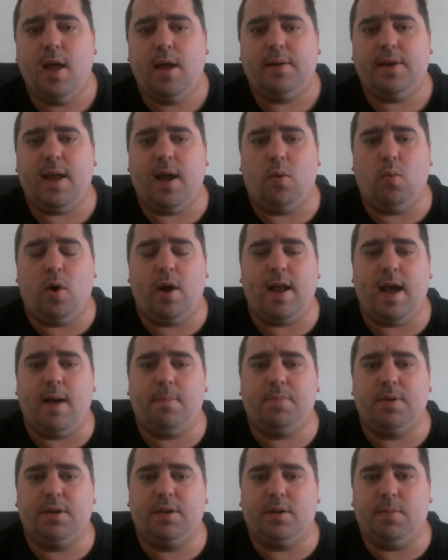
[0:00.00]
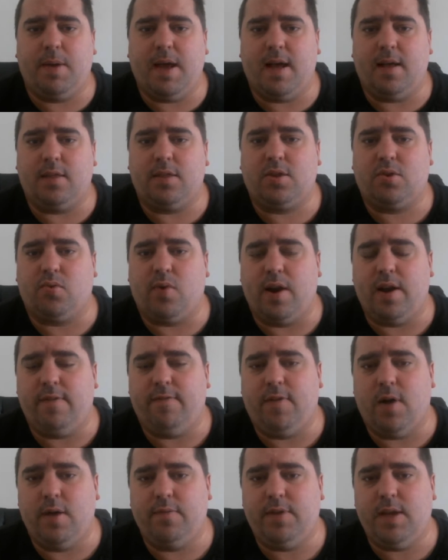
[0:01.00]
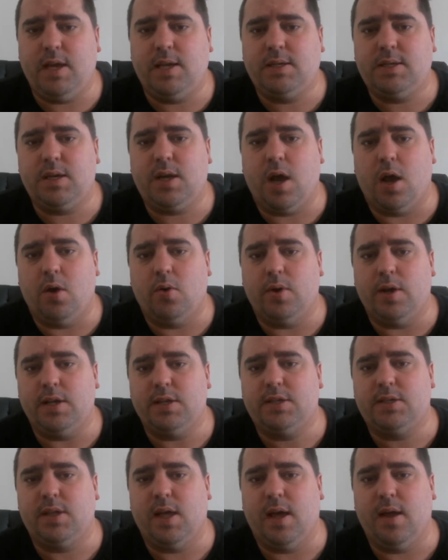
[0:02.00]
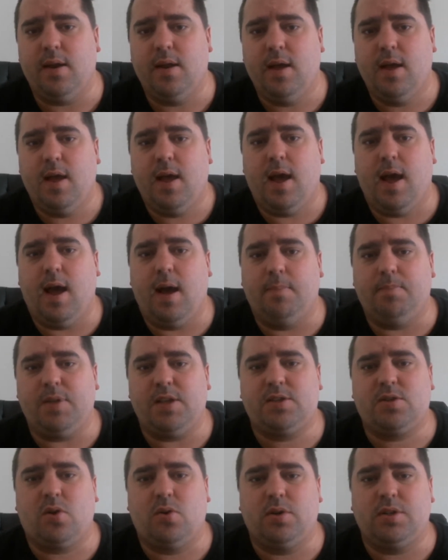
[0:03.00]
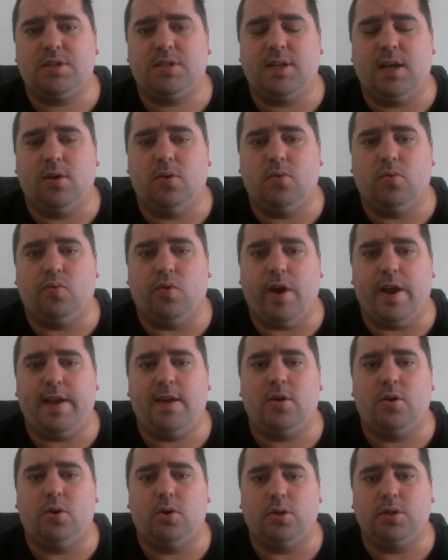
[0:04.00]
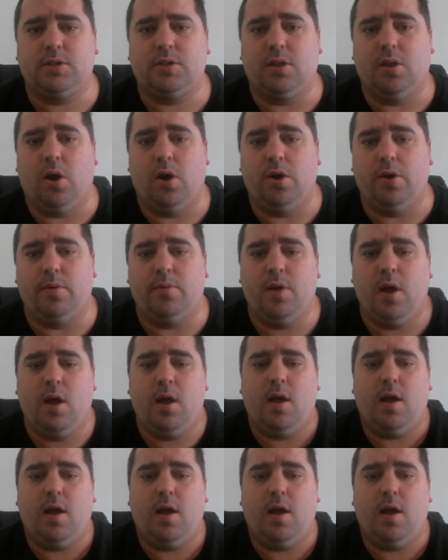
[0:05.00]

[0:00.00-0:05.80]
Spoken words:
Now, what happened about 3 to 5 years ago is that it's called a single recourse loan.